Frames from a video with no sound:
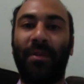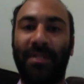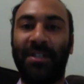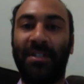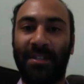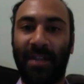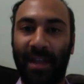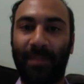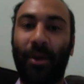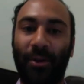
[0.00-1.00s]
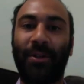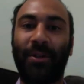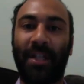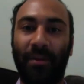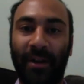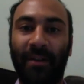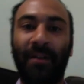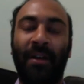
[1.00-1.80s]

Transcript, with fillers: which is a particle accelerator.